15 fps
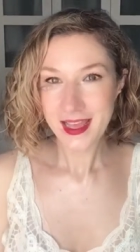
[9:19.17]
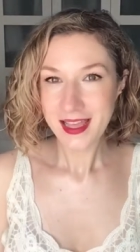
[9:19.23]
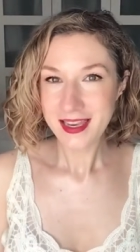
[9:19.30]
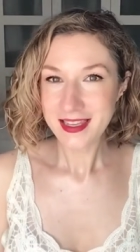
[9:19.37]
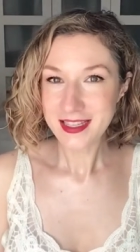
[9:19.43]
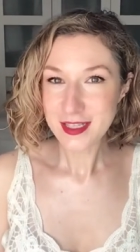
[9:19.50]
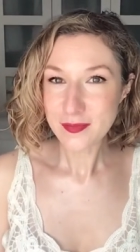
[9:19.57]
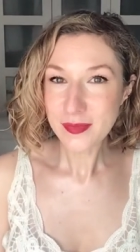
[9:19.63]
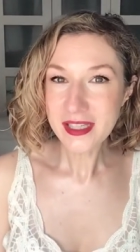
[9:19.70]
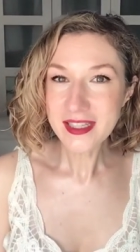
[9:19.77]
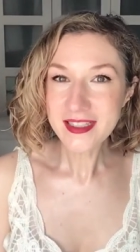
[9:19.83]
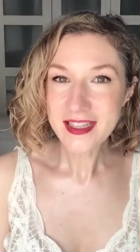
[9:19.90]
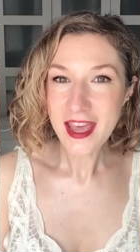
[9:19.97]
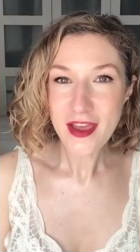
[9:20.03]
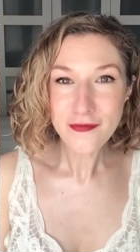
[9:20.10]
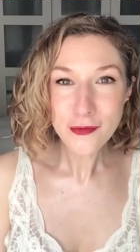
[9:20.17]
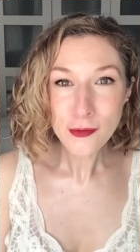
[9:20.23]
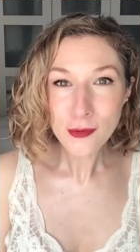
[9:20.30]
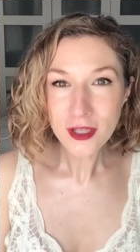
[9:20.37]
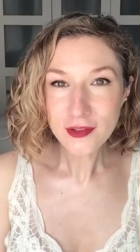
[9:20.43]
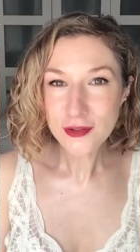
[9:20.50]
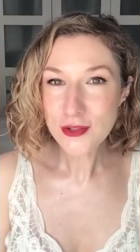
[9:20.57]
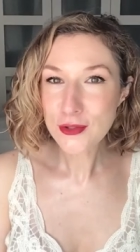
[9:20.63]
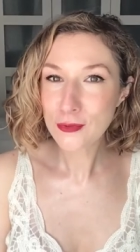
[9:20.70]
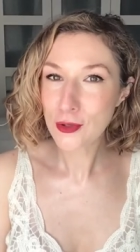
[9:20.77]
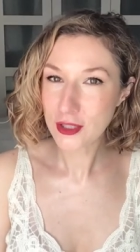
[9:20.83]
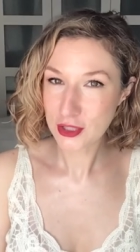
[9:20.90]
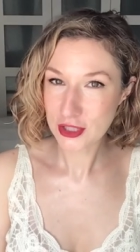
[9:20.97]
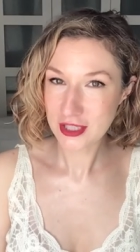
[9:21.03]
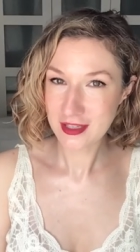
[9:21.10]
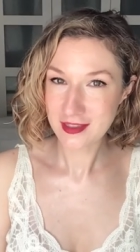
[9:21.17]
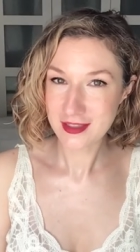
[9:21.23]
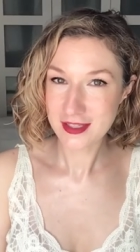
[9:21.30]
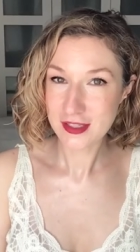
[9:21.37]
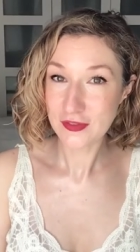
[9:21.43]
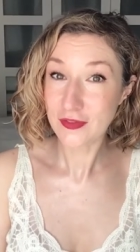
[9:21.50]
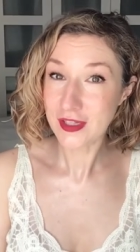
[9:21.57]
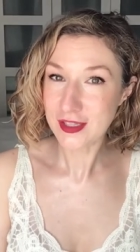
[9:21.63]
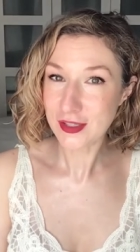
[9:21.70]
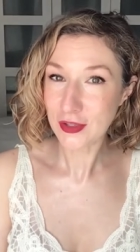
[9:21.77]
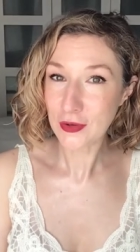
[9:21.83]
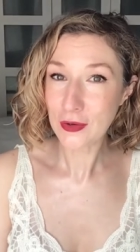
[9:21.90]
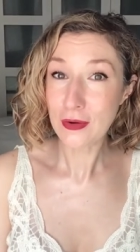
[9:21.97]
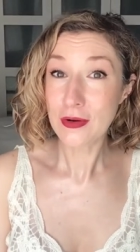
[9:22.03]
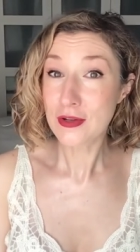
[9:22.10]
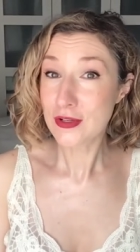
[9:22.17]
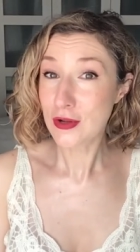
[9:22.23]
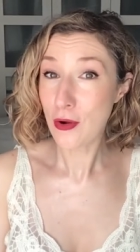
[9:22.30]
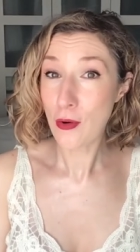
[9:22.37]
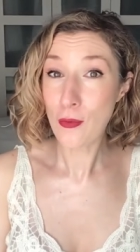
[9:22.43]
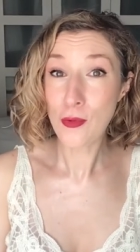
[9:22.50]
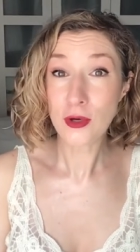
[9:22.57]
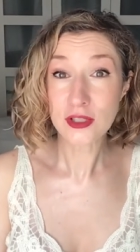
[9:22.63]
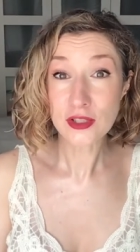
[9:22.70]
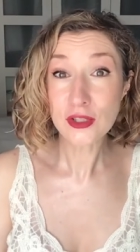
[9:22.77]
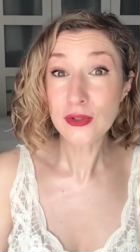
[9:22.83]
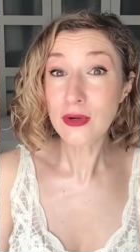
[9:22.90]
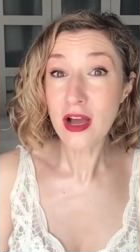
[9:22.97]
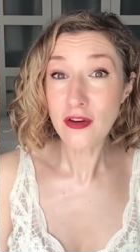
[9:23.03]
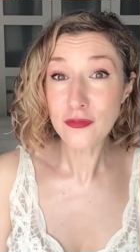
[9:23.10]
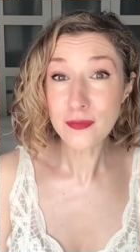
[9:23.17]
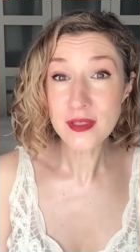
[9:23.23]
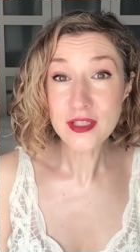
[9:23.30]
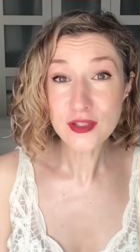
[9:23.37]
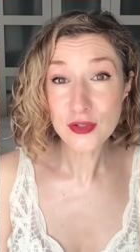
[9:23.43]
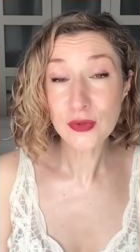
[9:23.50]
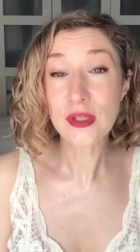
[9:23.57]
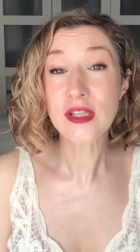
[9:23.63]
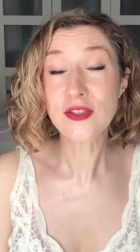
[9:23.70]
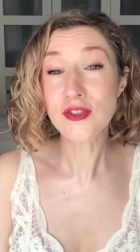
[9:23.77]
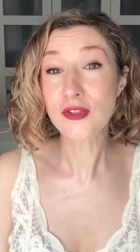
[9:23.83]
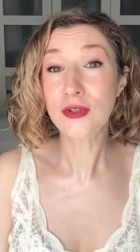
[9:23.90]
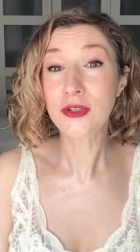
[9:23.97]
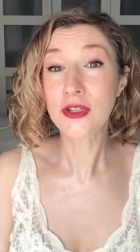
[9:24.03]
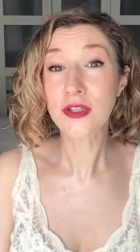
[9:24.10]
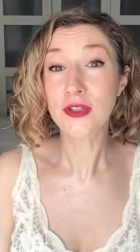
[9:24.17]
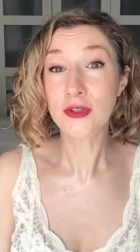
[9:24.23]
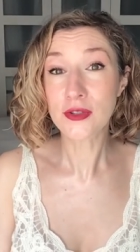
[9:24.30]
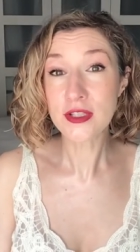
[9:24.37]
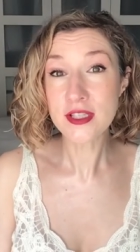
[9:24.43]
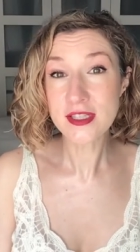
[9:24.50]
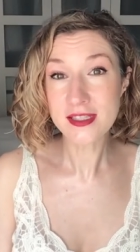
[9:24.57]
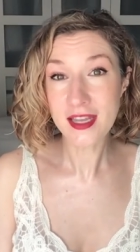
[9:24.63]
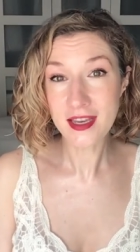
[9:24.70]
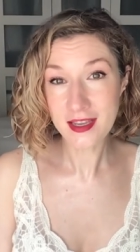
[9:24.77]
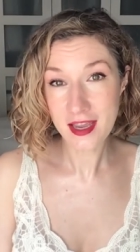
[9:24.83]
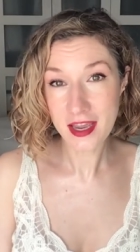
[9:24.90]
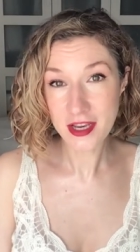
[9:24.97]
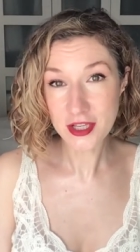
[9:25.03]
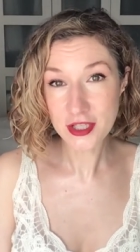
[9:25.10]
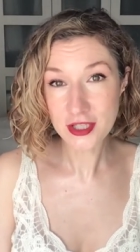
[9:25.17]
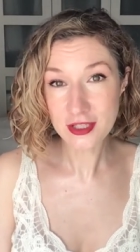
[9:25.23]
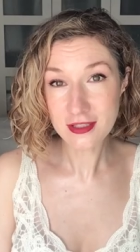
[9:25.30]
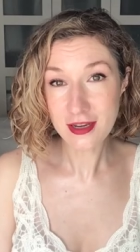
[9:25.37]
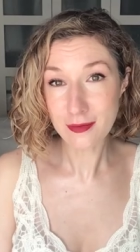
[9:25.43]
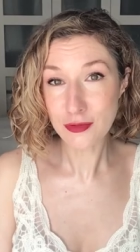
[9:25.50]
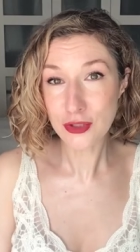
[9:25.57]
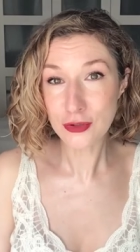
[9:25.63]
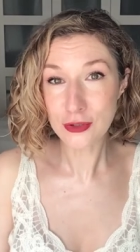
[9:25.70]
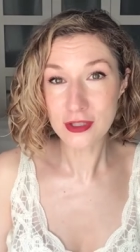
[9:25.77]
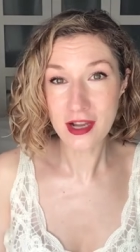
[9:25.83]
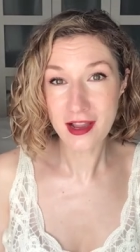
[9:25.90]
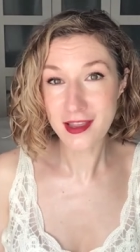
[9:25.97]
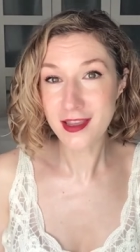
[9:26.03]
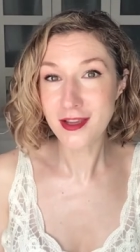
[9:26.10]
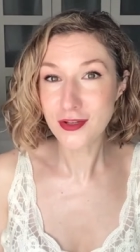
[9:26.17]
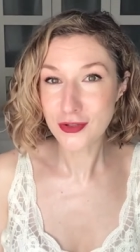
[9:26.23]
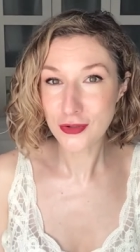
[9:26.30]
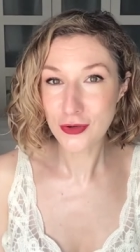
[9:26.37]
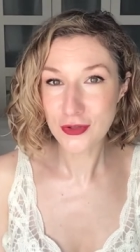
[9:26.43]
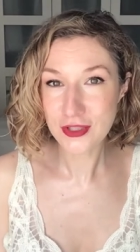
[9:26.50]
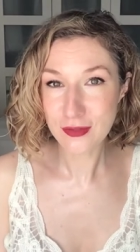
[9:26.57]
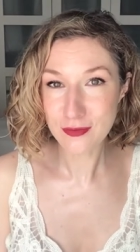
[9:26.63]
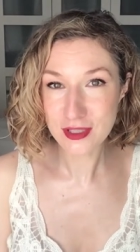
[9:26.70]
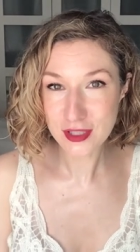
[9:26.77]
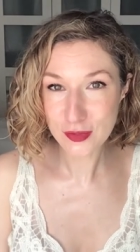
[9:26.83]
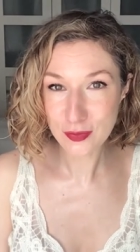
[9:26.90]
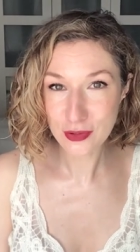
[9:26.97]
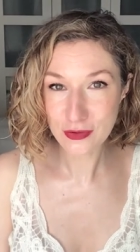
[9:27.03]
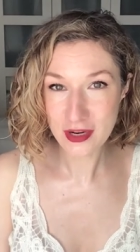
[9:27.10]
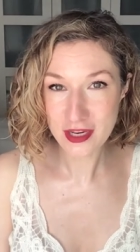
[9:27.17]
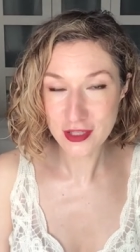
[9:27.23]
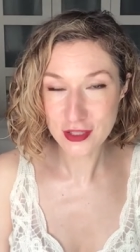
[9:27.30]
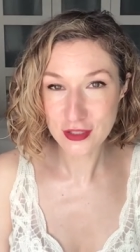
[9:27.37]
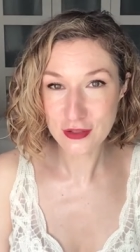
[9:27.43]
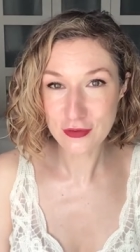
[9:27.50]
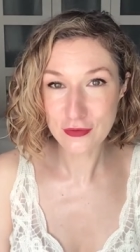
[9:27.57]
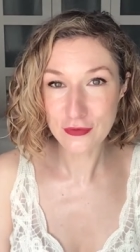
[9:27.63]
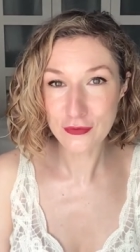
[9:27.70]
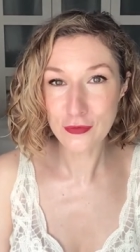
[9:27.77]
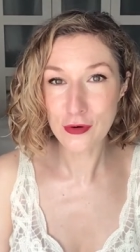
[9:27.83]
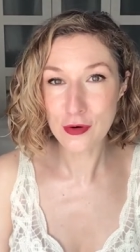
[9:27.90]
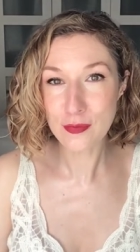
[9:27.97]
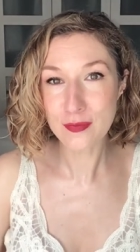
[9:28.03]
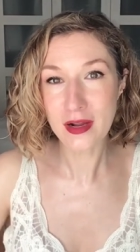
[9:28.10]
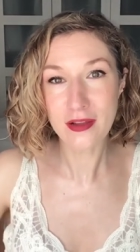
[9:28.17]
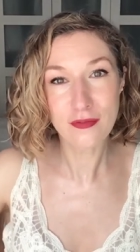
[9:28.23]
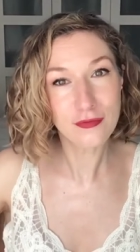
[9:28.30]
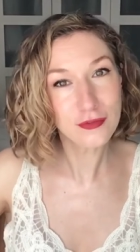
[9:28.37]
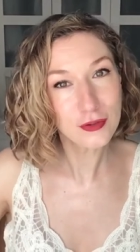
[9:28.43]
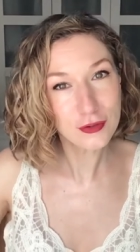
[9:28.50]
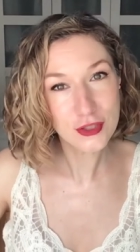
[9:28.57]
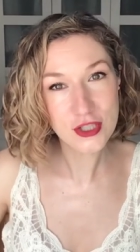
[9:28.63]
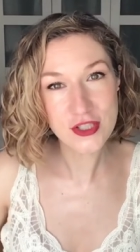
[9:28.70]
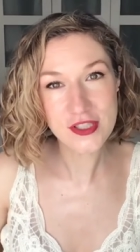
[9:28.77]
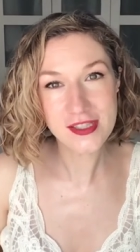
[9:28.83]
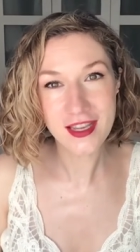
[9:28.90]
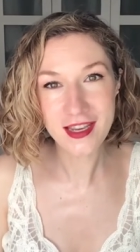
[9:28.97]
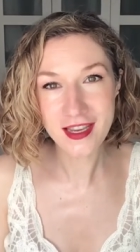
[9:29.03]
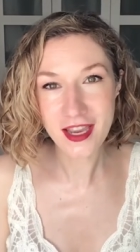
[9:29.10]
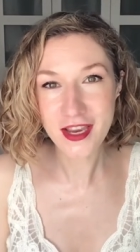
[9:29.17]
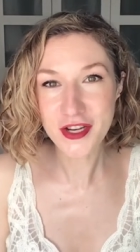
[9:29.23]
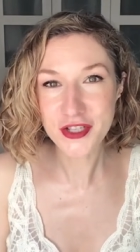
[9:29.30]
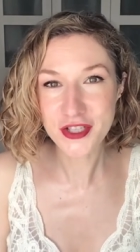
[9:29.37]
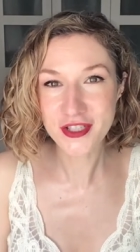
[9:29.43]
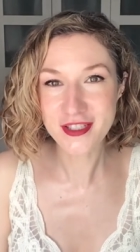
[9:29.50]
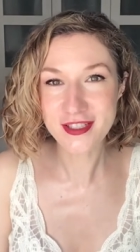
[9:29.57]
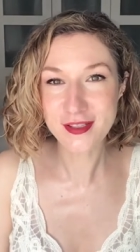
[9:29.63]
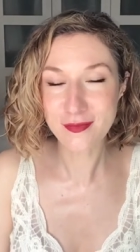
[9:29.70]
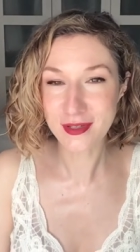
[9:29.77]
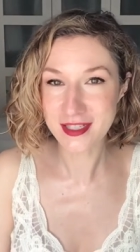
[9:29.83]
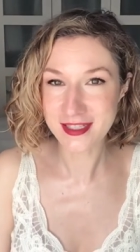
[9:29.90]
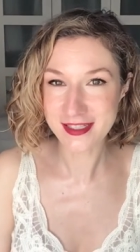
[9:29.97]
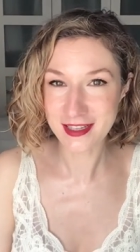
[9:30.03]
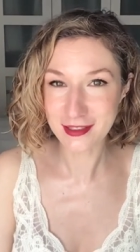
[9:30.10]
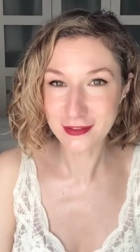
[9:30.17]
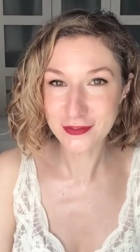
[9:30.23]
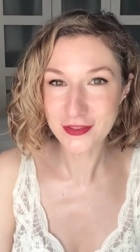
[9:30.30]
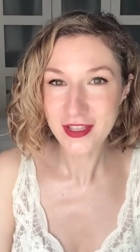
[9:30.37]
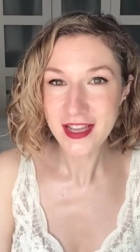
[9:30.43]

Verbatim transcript: Let me and everyone who's watching this video know what you have been doing during your staycation. I'm sure I can draw some inspiration for my future staycations myself.